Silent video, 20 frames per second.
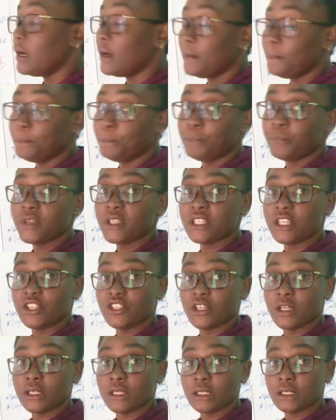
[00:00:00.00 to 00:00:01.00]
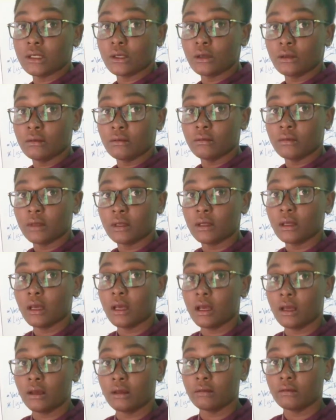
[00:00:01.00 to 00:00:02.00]
um, suggest
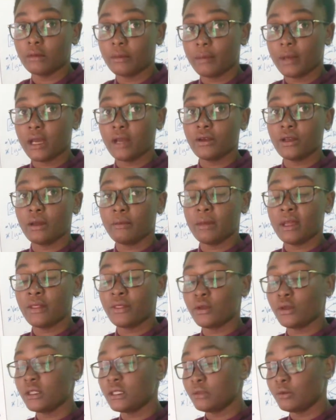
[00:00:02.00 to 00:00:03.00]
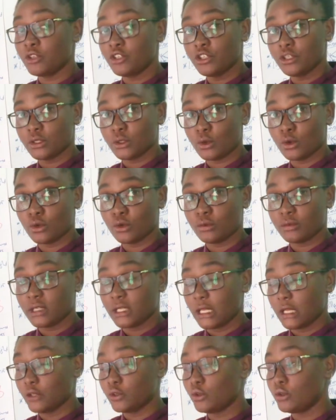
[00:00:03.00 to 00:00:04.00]
uh, the barrier methods which is condoms
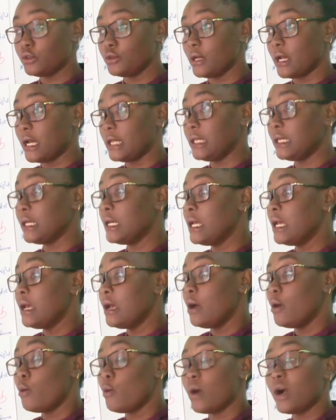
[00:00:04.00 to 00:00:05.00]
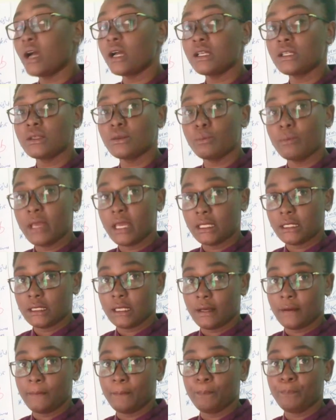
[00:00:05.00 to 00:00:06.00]
as i told you earlier works
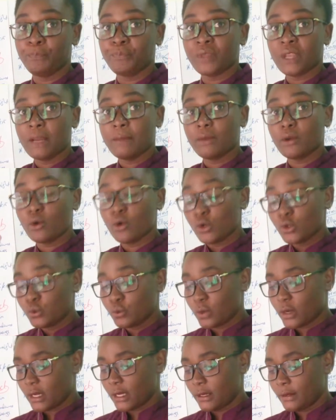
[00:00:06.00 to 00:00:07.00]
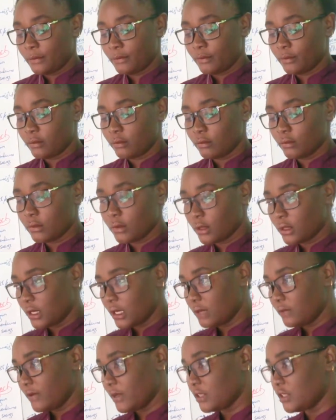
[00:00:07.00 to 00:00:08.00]
better because one
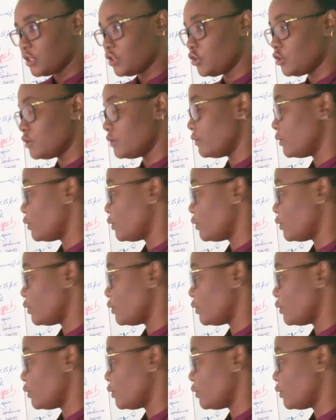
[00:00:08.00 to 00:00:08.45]
the advantages